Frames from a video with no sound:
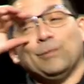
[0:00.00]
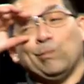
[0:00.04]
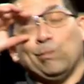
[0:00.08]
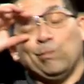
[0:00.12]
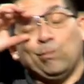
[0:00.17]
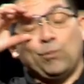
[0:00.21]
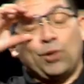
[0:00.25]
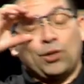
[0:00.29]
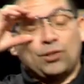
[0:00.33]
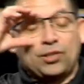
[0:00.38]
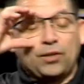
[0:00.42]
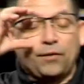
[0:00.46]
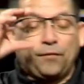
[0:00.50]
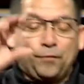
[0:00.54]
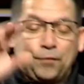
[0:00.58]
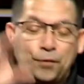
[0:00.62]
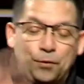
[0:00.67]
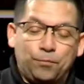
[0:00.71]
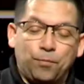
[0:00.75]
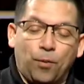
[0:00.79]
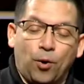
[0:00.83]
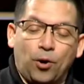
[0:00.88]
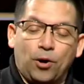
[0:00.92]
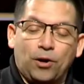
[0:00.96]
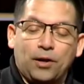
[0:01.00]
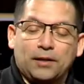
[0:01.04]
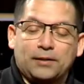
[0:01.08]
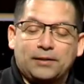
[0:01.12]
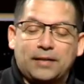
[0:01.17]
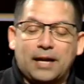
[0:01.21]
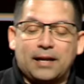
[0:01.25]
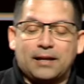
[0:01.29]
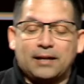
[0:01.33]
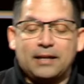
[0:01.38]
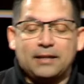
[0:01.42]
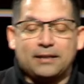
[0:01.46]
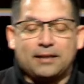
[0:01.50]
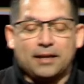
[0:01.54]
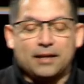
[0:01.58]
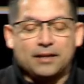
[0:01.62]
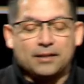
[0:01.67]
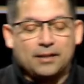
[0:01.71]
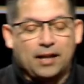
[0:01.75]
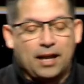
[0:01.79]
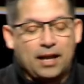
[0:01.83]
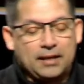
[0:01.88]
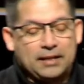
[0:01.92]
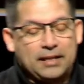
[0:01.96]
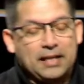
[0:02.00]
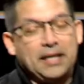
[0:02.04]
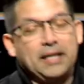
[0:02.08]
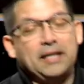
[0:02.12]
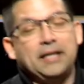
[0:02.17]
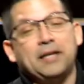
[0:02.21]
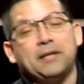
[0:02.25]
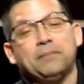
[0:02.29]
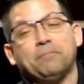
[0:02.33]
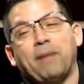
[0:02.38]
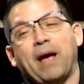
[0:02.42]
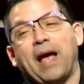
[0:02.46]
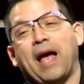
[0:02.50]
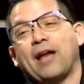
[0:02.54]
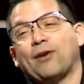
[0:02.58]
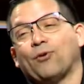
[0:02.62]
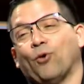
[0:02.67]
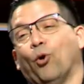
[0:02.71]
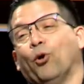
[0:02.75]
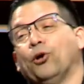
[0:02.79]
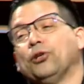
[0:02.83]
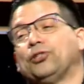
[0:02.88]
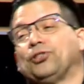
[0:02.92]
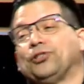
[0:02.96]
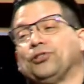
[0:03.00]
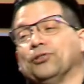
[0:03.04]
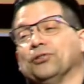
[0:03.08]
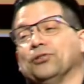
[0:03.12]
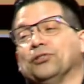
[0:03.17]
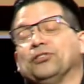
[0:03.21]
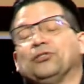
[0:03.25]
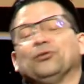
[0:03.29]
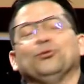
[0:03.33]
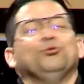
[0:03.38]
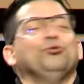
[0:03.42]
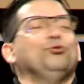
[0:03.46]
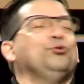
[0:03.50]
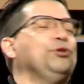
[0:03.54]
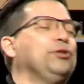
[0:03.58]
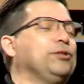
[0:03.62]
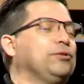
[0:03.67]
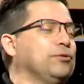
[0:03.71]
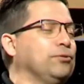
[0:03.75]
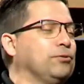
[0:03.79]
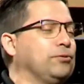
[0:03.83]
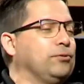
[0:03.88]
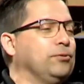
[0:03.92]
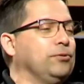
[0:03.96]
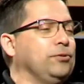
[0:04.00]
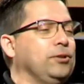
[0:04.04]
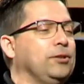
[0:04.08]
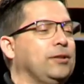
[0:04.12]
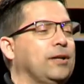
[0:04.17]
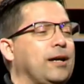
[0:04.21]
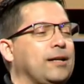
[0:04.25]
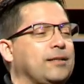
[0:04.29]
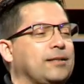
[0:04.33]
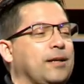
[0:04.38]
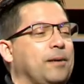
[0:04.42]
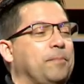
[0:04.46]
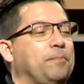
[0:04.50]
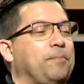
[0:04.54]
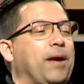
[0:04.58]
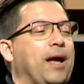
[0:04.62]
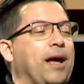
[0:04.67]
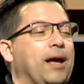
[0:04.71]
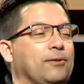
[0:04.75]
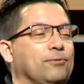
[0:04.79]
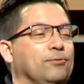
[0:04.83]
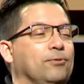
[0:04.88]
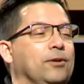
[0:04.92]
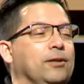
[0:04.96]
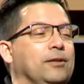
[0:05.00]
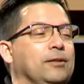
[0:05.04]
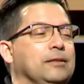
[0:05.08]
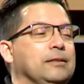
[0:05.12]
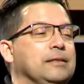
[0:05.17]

There's some few more of the deadly things like eating bad oysters. Ooh, kukui, that's a bad one.